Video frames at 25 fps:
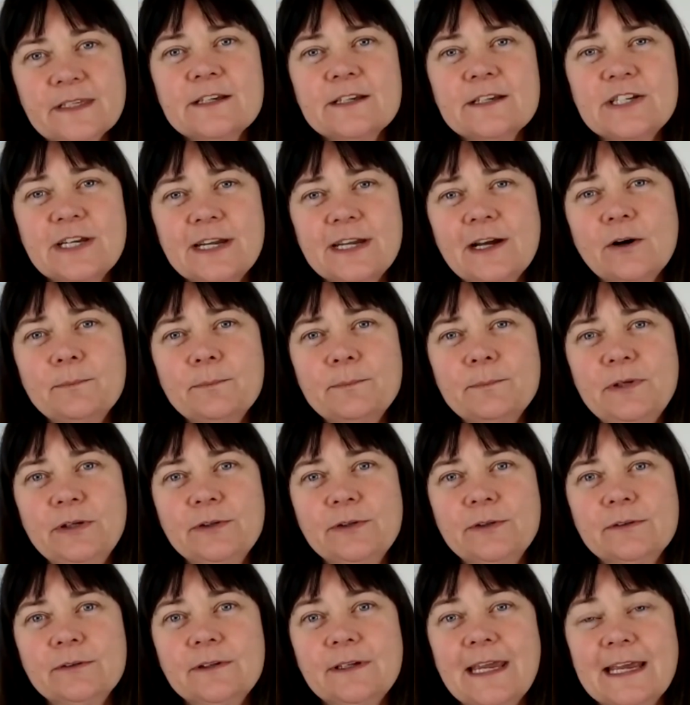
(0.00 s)
to help
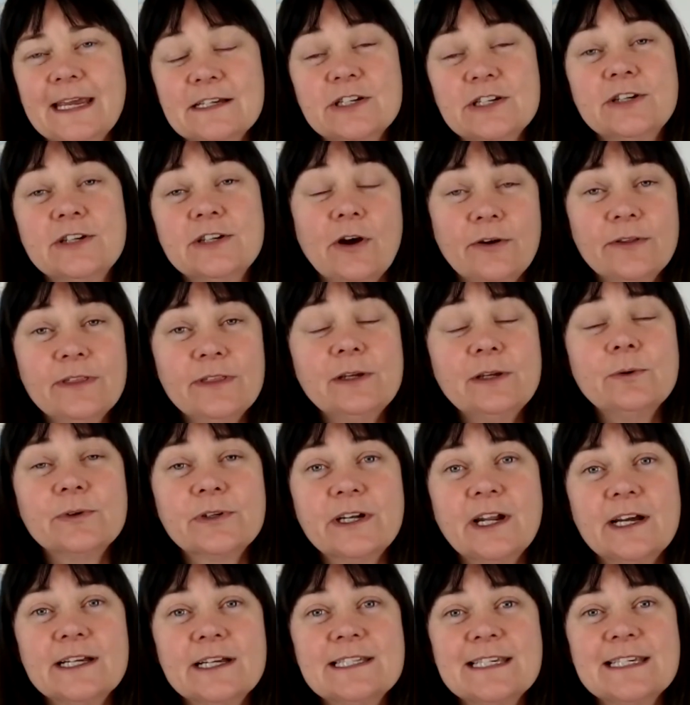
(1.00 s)
you get to know the
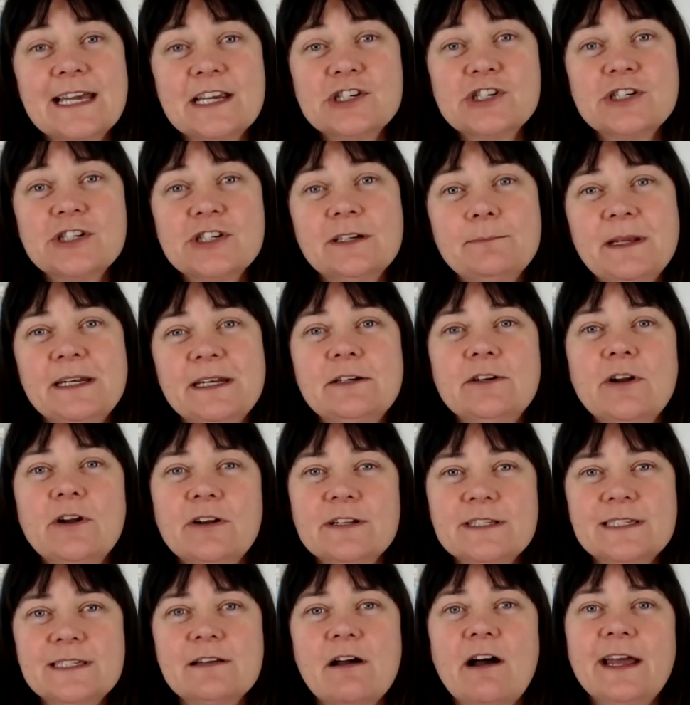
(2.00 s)
organisation, but
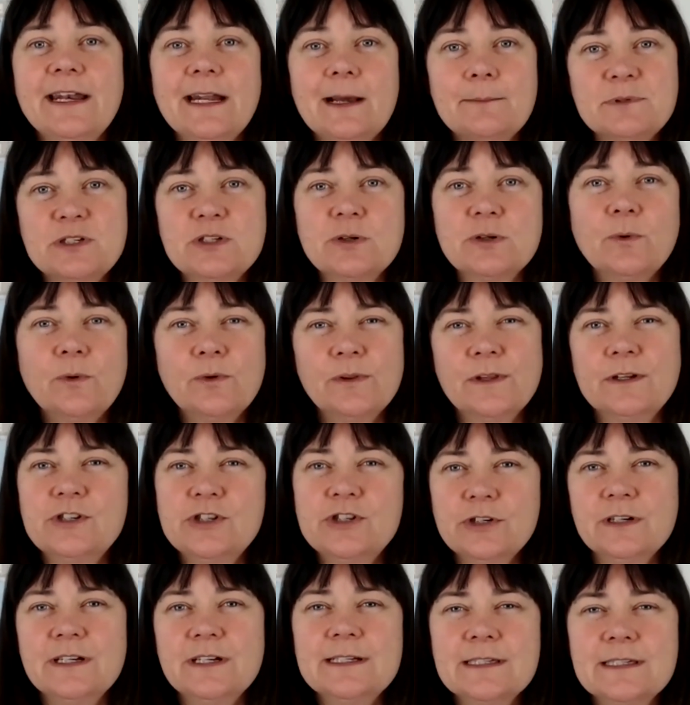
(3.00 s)
not sign up to all the
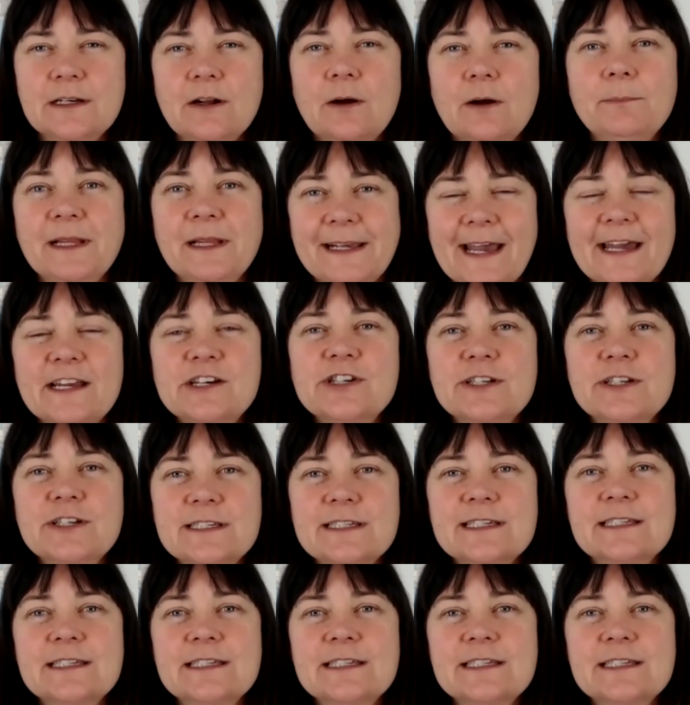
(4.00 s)
duties and obligations